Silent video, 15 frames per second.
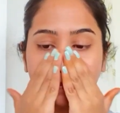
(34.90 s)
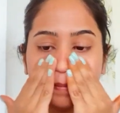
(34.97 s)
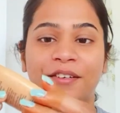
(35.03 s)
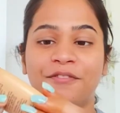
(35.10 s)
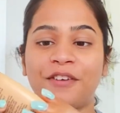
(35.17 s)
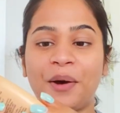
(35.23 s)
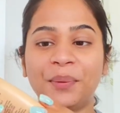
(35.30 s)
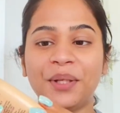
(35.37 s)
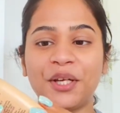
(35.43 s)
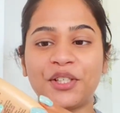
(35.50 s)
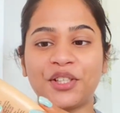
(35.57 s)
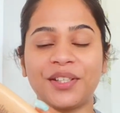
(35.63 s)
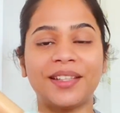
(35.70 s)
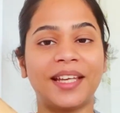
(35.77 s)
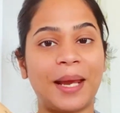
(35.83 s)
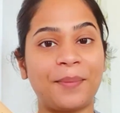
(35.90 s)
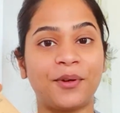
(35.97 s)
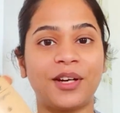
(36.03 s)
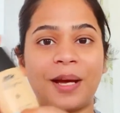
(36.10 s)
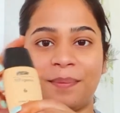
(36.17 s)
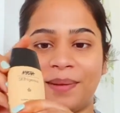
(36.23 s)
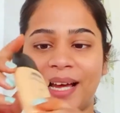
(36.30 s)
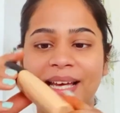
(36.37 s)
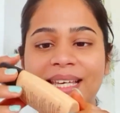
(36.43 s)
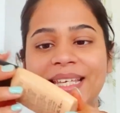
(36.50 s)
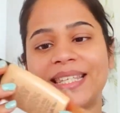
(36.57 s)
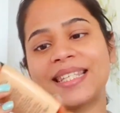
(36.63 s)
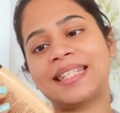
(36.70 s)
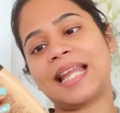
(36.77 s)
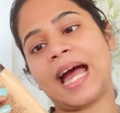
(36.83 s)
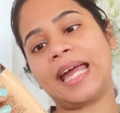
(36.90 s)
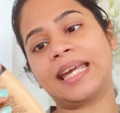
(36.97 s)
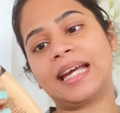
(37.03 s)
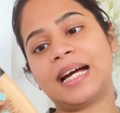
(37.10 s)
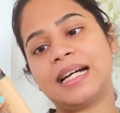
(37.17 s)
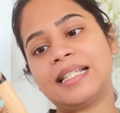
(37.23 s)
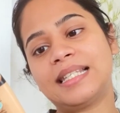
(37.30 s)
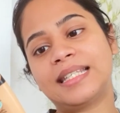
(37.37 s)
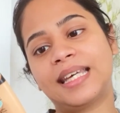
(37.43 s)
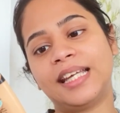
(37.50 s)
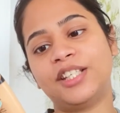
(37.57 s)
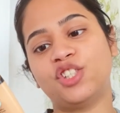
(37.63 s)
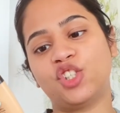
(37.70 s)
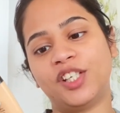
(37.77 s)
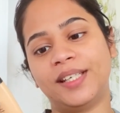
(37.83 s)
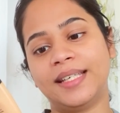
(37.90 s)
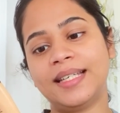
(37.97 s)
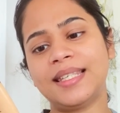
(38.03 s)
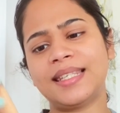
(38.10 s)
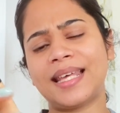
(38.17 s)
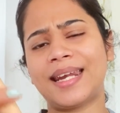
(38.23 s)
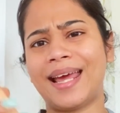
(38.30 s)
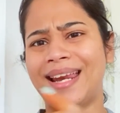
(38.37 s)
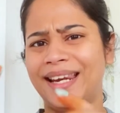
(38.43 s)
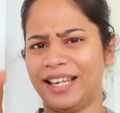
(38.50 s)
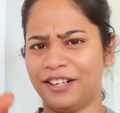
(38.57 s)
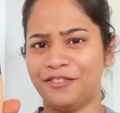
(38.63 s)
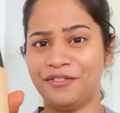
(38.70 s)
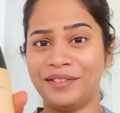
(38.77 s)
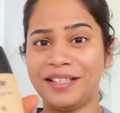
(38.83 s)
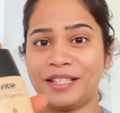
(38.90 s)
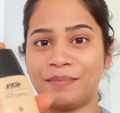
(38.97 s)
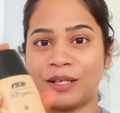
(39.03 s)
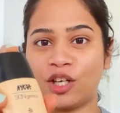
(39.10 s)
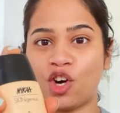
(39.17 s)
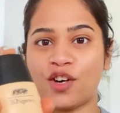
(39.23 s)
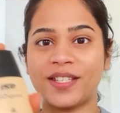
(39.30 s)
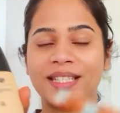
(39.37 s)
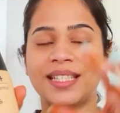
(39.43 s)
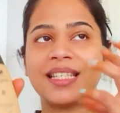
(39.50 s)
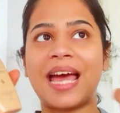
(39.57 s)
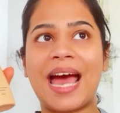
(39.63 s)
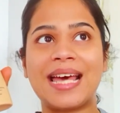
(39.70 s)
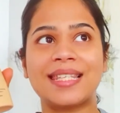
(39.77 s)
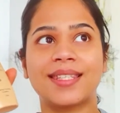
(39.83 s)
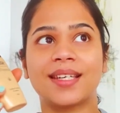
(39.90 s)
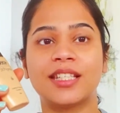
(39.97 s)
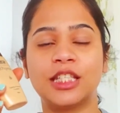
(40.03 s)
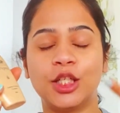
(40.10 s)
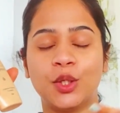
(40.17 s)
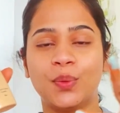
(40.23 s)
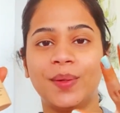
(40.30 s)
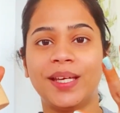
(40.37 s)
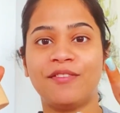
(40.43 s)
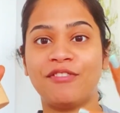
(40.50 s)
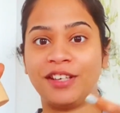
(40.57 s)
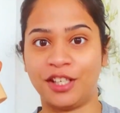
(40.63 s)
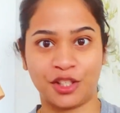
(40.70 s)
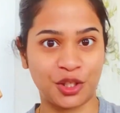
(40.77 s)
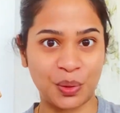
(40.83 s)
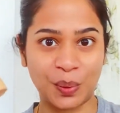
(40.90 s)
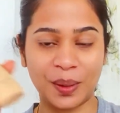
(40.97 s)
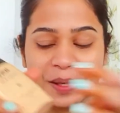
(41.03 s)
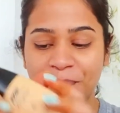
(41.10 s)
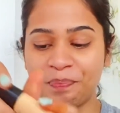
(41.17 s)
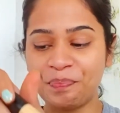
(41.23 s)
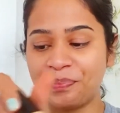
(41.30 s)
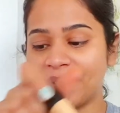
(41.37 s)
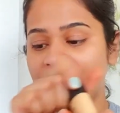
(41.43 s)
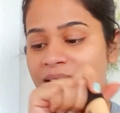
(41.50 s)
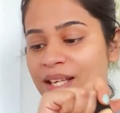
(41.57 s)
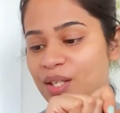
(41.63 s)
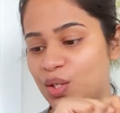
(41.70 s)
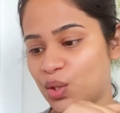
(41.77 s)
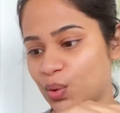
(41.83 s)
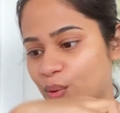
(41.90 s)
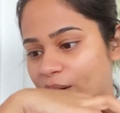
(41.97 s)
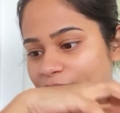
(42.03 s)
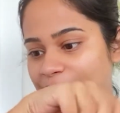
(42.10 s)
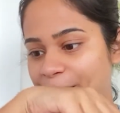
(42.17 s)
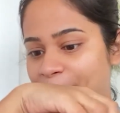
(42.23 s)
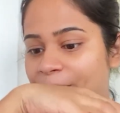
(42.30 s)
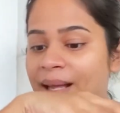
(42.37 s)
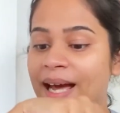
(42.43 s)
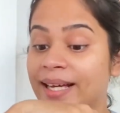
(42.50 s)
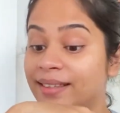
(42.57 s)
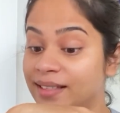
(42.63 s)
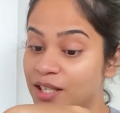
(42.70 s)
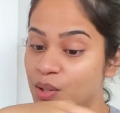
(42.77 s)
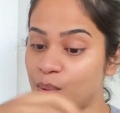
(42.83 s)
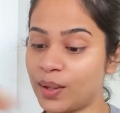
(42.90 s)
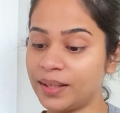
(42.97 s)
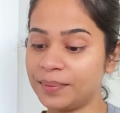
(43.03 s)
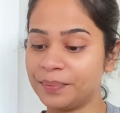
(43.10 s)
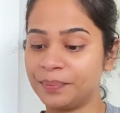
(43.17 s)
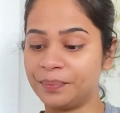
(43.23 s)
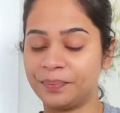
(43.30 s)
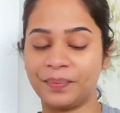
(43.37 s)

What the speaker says: The foundation that I'm going to apply is Nykaa Skin Genius, and I love this because it has a dewy finish to it. So I will apply this one.